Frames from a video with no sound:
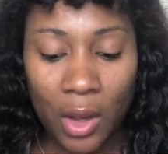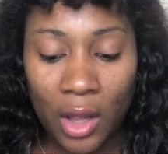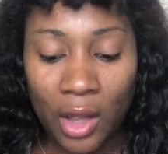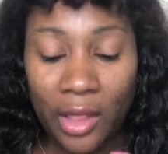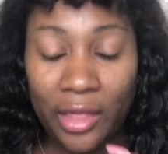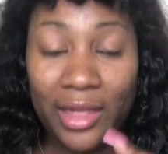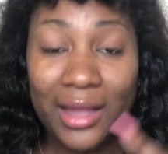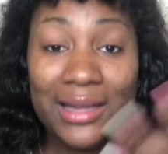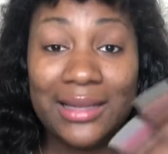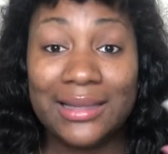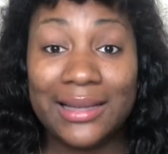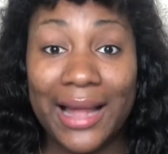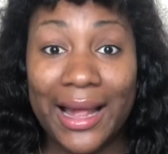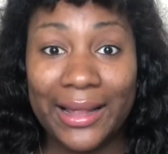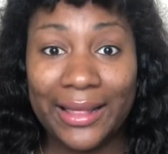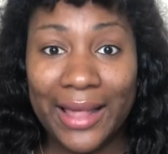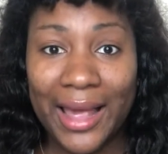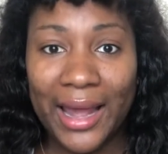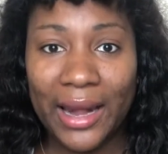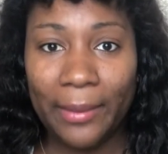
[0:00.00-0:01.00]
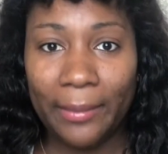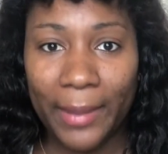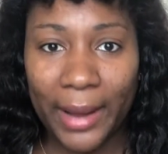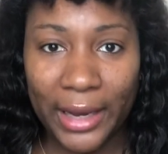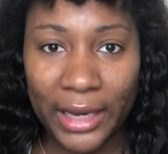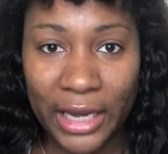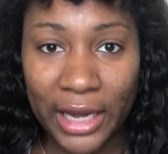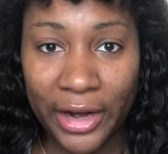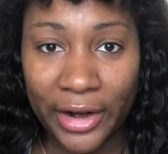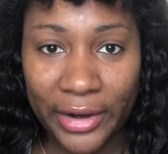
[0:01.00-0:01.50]
things like that, and my
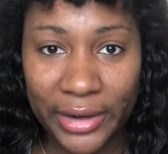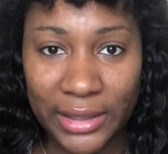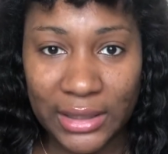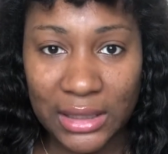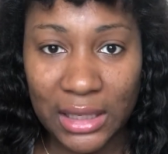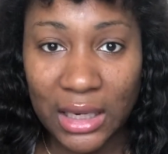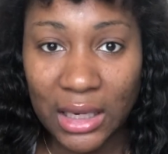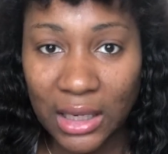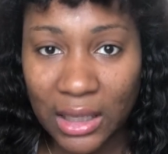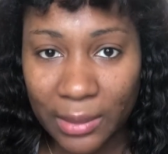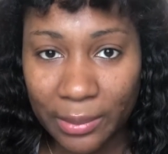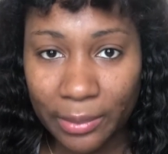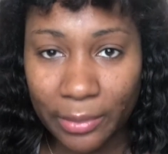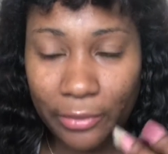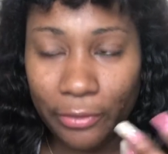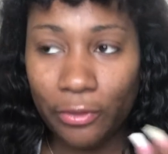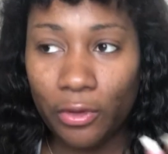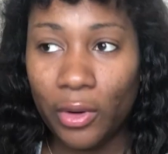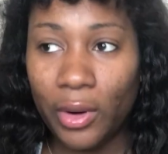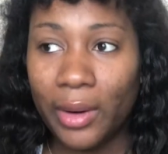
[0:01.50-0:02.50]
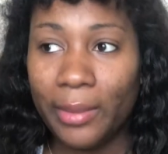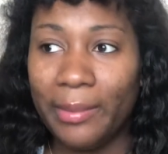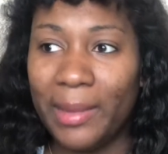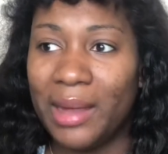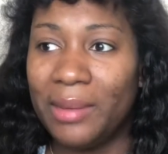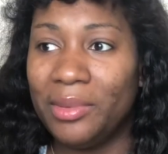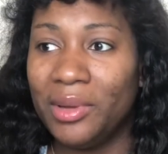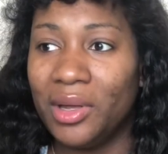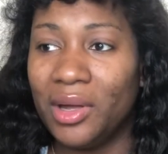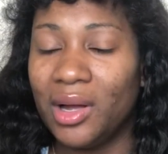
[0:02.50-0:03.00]
hair is up for
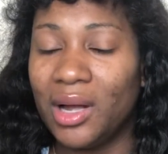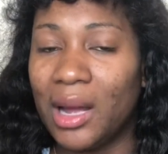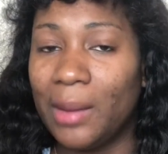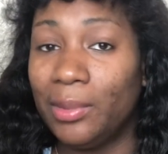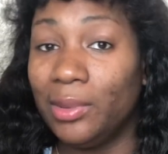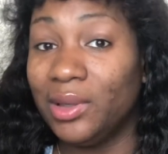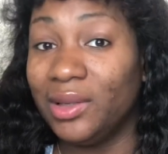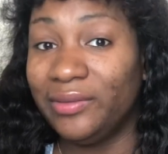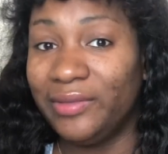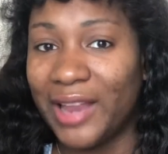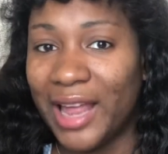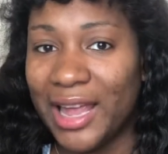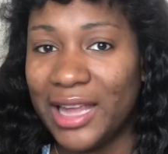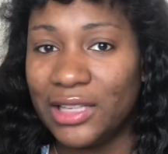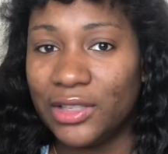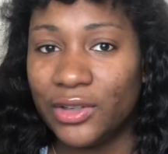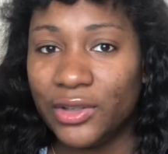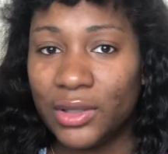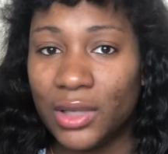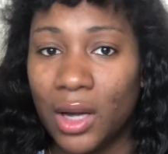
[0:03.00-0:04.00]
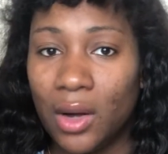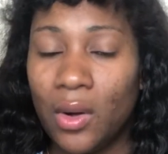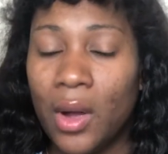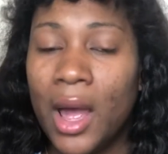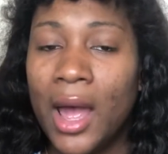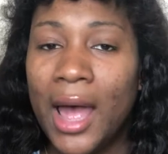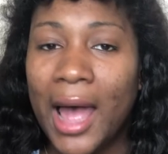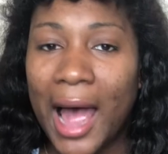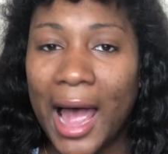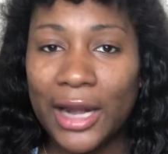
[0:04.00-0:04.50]
maybe a couple of days or so,
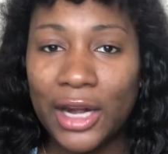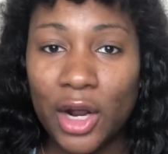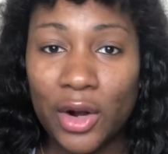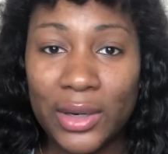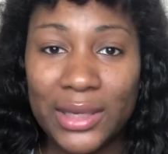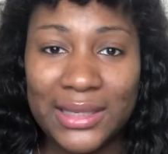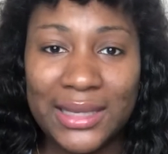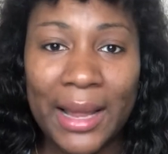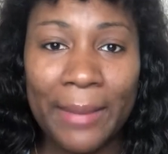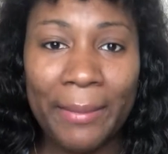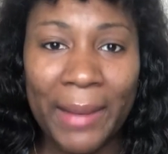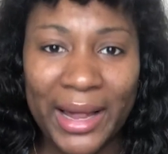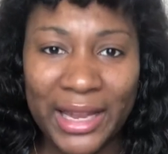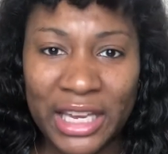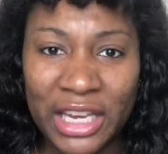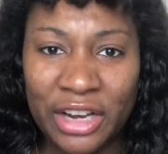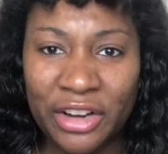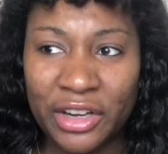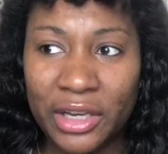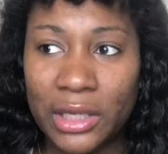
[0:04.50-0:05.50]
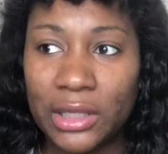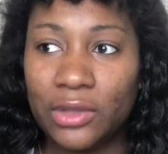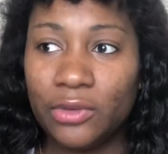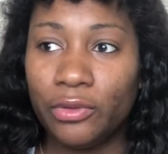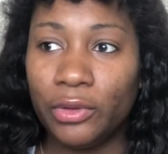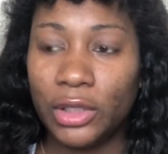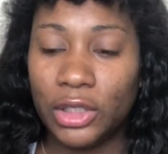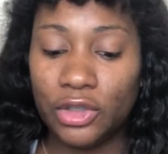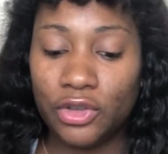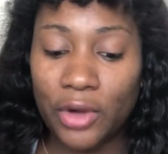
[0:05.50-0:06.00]
I notice that my hair
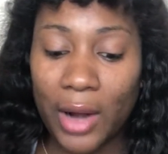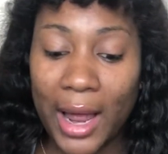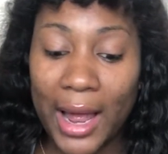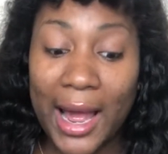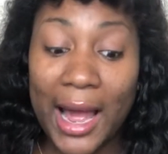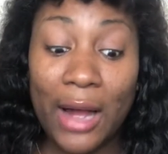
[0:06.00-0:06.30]
gets really dry.